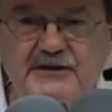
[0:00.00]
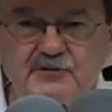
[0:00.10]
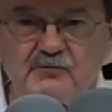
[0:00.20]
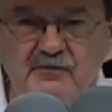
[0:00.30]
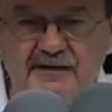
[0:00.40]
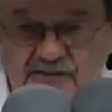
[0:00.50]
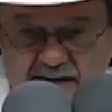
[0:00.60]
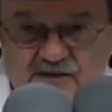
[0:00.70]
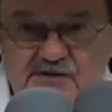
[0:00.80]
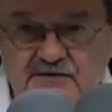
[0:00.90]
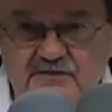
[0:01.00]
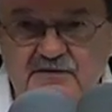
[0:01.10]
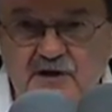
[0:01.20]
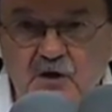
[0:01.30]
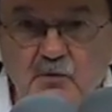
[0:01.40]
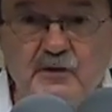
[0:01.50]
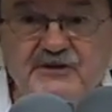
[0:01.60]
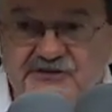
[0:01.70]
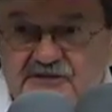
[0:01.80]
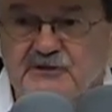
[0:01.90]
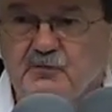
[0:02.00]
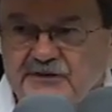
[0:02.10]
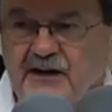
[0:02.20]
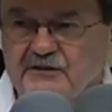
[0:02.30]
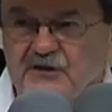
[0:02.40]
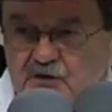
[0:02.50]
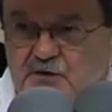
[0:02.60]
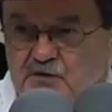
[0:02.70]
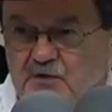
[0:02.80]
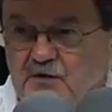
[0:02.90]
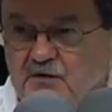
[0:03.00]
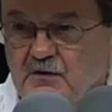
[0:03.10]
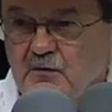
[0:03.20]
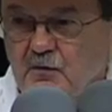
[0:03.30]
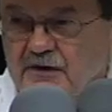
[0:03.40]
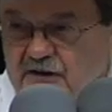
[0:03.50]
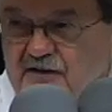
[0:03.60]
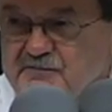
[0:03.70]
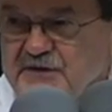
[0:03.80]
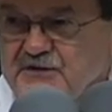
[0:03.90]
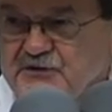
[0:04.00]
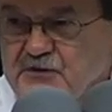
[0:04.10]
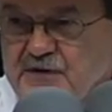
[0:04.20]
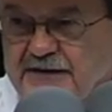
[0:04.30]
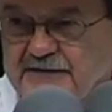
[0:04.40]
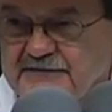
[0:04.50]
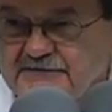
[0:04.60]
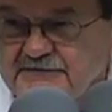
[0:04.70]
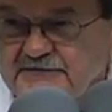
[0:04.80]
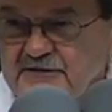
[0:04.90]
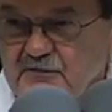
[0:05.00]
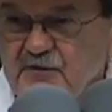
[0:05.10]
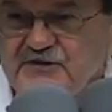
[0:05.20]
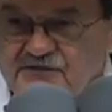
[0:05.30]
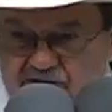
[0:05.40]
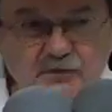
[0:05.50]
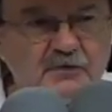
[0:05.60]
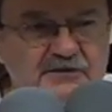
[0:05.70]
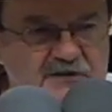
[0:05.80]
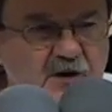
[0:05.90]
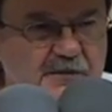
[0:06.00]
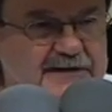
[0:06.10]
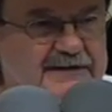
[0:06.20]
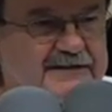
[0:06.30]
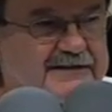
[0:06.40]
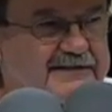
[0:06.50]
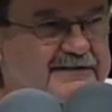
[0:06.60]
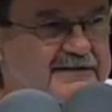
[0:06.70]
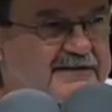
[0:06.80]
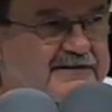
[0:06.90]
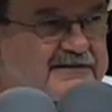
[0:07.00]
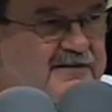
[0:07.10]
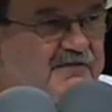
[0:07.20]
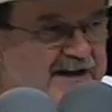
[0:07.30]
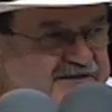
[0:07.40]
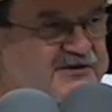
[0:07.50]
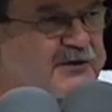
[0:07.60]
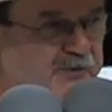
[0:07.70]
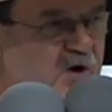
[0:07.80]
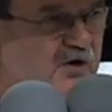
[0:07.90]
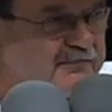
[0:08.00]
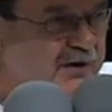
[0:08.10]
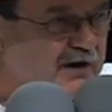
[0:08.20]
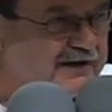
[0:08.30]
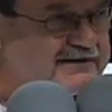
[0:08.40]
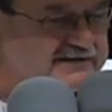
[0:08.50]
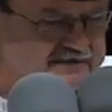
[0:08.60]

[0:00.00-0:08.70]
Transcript: his revelations, we still would not know what our government is doing. We still wouldn't know it. That's the wrong part.